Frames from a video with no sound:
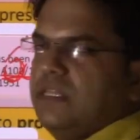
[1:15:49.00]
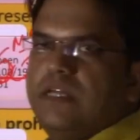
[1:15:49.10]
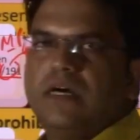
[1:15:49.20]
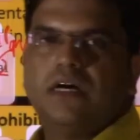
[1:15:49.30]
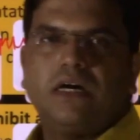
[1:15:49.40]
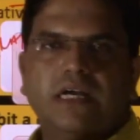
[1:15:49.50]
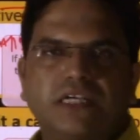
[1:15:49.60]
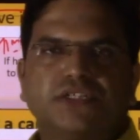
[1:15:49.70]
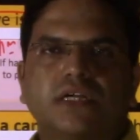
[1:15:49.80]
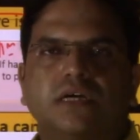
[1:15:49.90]
uh,
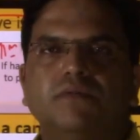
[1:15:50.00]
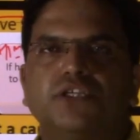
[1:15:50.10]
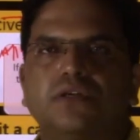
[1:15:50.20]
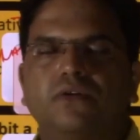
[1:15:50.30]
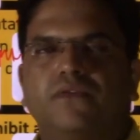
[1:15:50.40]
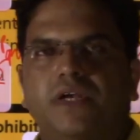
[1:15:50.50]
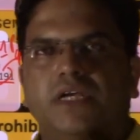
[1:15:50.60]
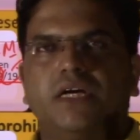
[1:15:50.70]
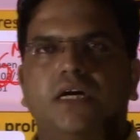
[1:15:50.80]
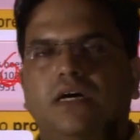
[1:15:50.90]
Election Commission of
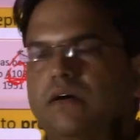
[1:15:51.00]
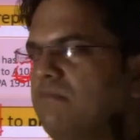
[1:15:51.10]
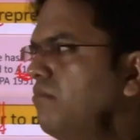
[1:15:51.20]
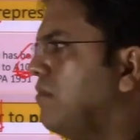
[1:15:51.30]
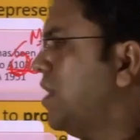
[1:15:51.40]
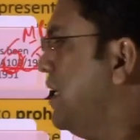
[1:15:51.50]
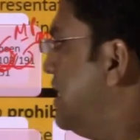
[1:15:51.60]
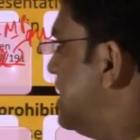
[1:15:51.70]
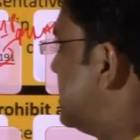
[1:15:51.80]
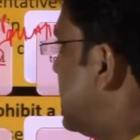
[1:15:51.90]
India
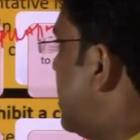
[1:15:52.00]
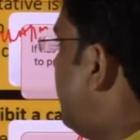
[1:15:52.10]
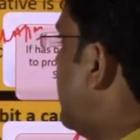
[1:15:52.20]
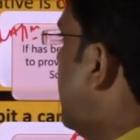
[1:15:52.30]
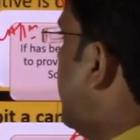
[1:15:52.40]
does have